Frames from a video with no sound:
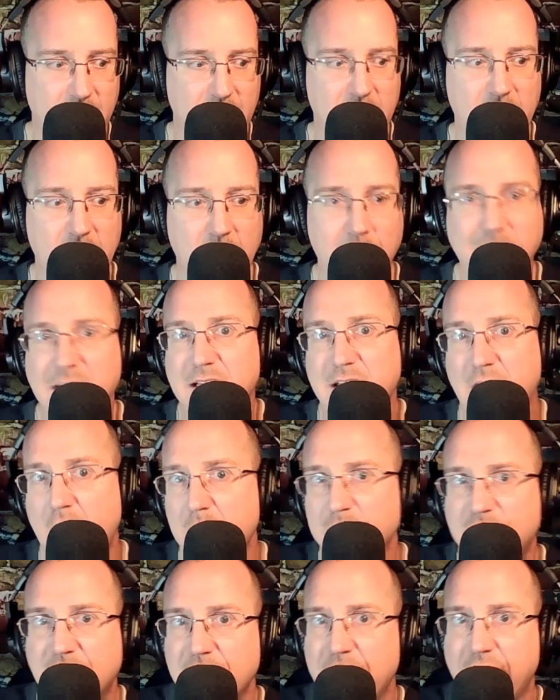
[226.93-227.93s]
how many
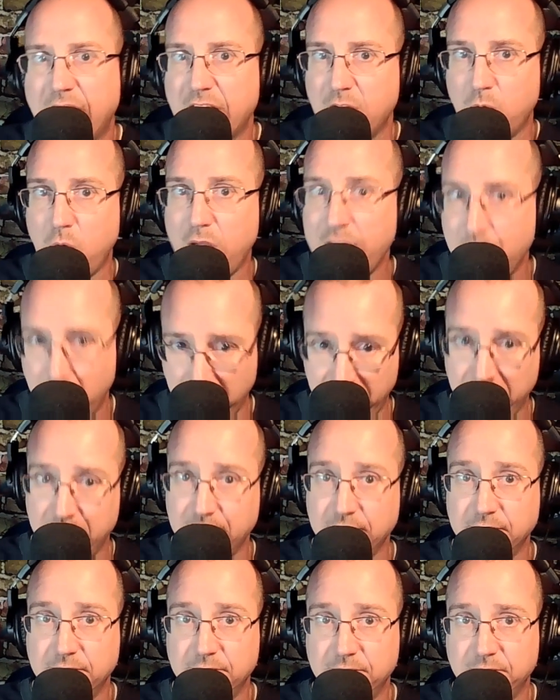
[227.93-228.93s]
times can they get away with it?
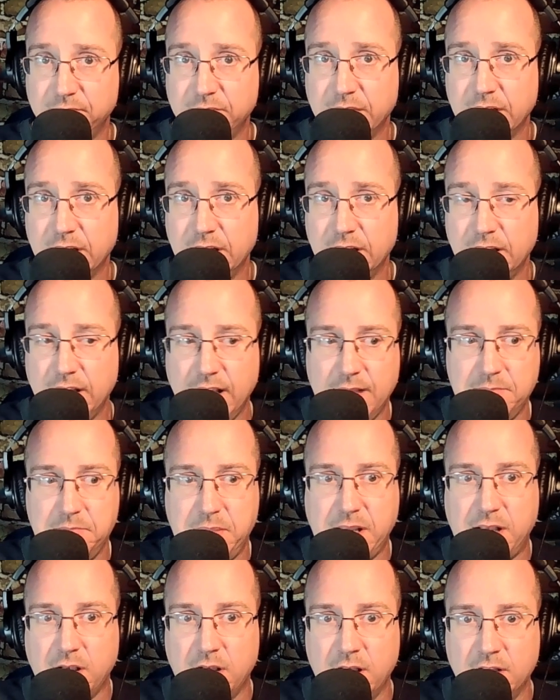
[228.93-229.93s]

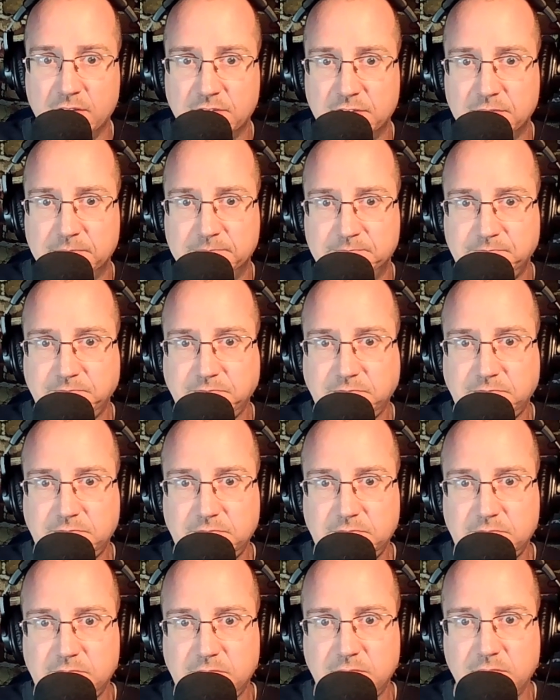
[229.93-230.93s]
Because
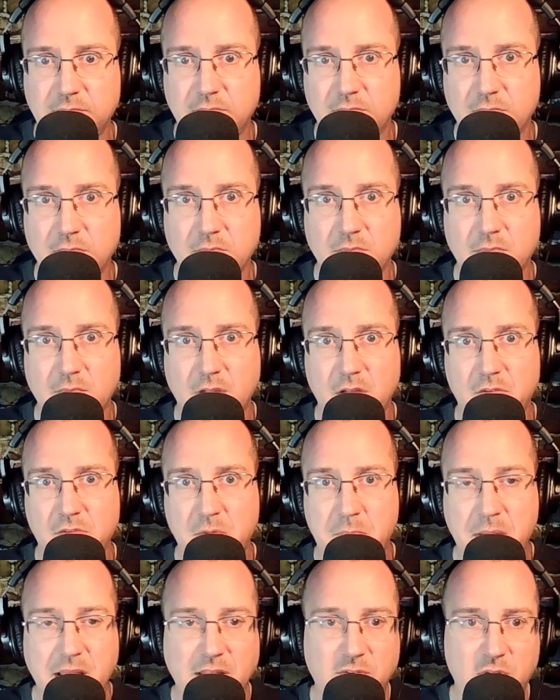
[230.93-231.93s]
the
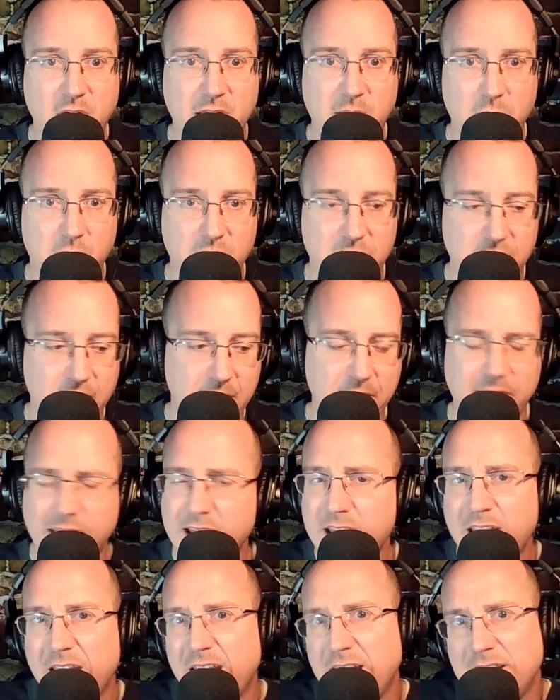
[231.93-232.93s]
big thing with that, and,
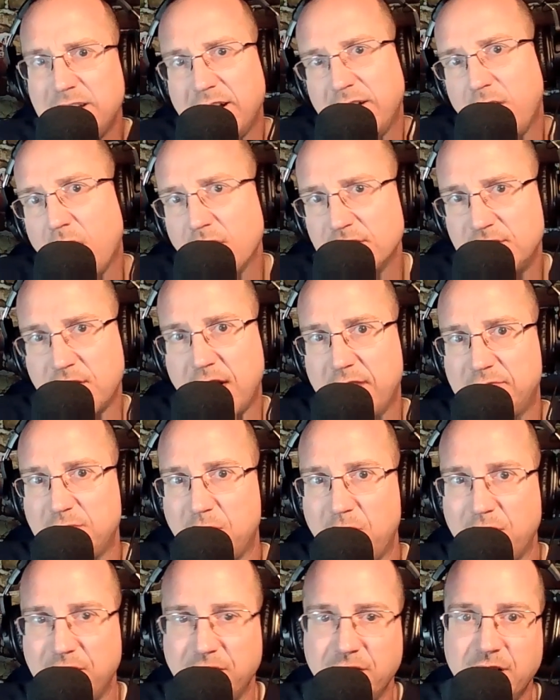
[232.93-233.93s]
and you also have to
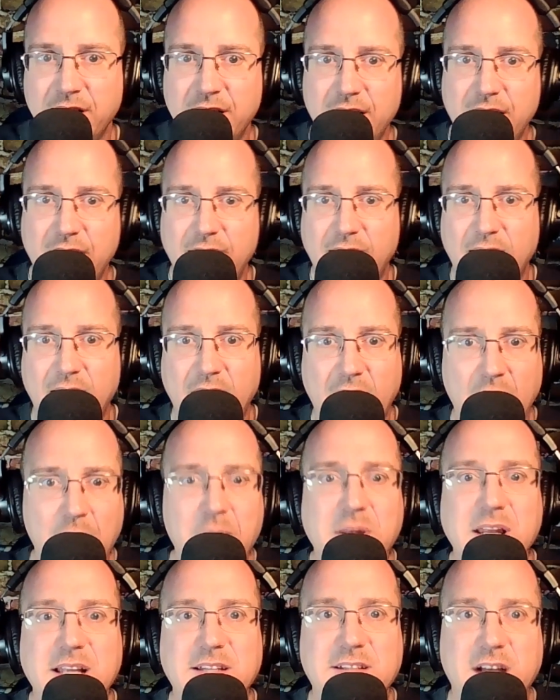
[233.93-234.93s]
wonder how
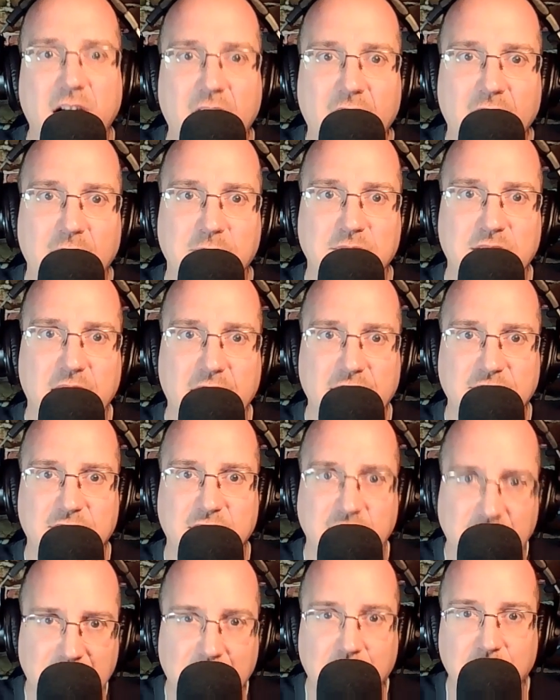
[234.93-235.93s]
many times has the
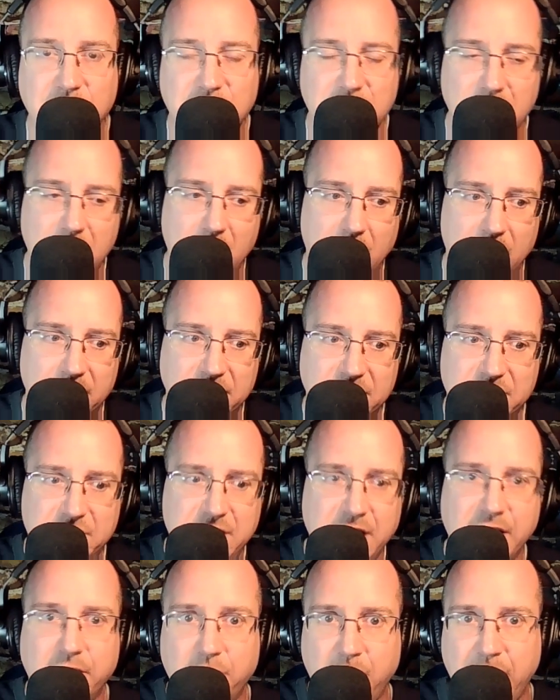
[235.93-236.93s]
use of
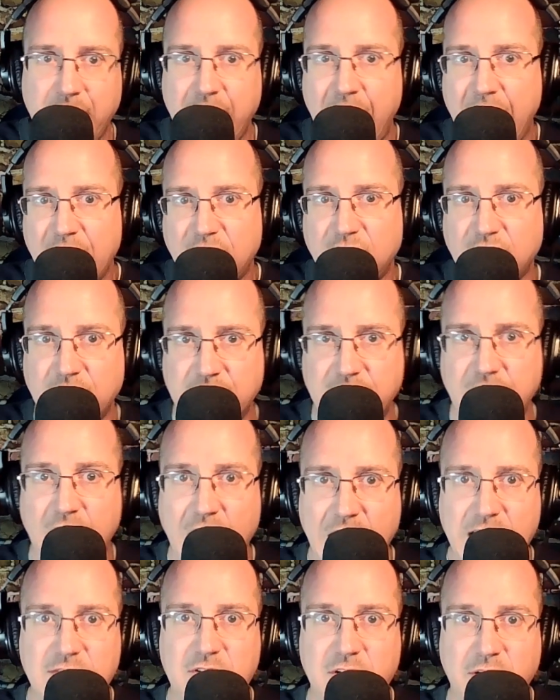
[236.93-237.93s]
Stingray actually
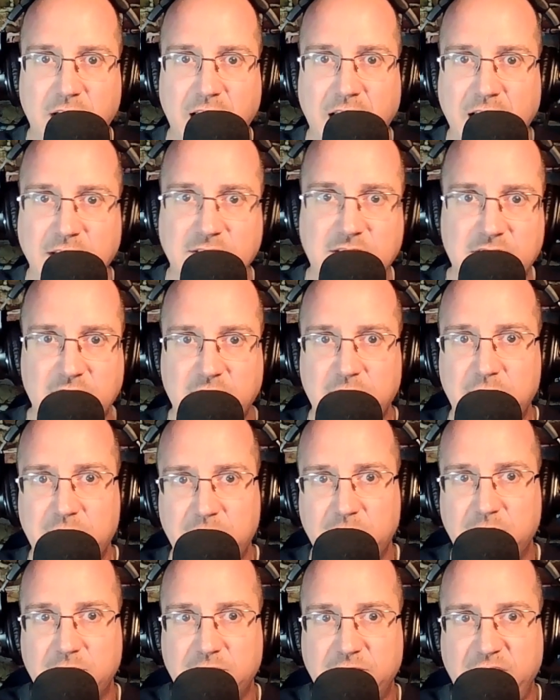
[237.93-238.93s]
tied their hands to the
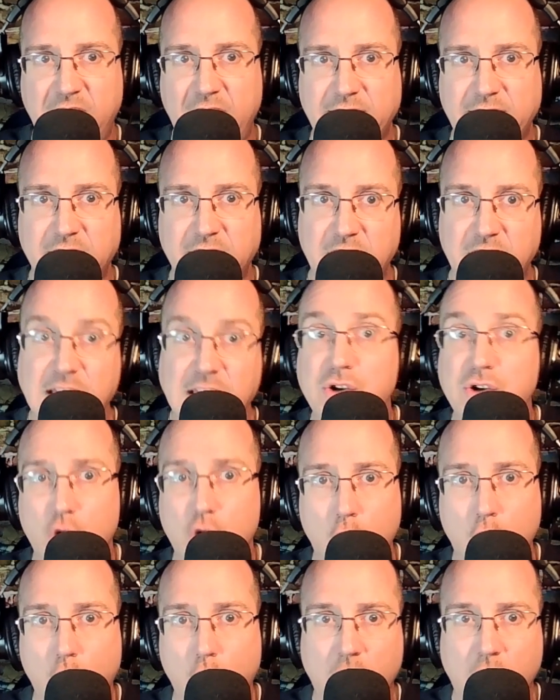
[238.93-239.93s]
fact that they
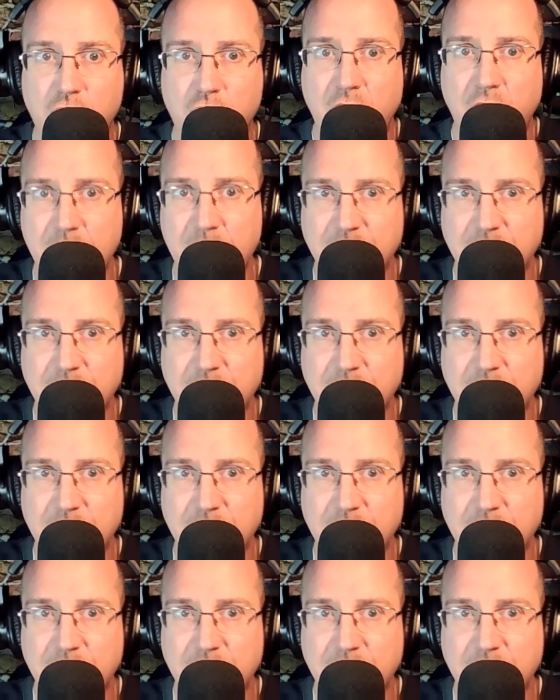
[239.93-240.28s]
know a crime